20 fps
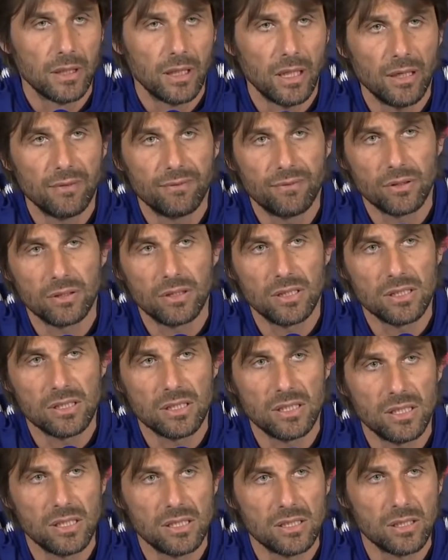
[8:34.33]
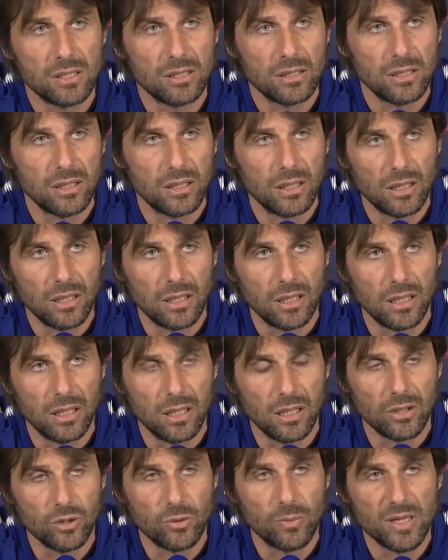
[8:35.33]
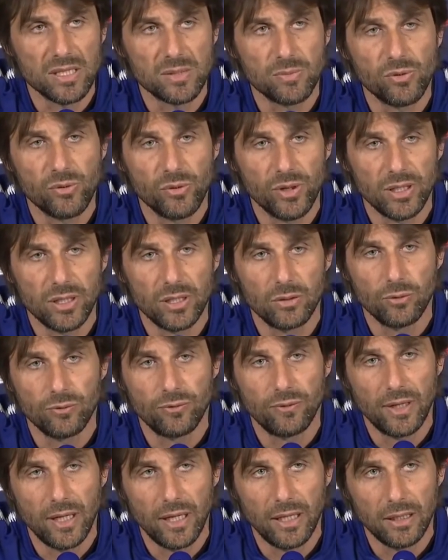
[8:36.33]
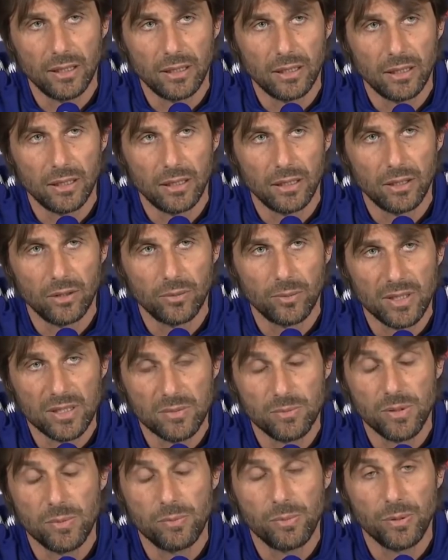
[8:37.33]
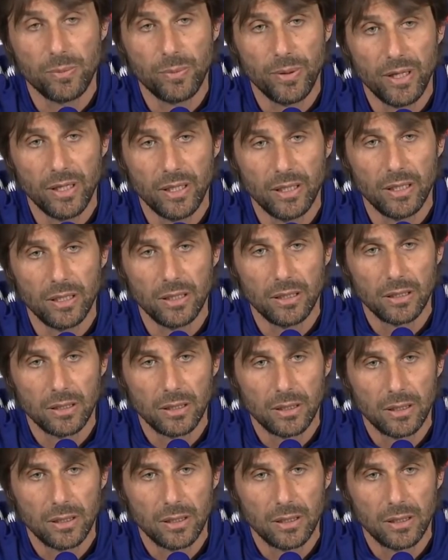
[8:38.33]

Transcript: And for this reason, you must be ready to fight. You must be prepared.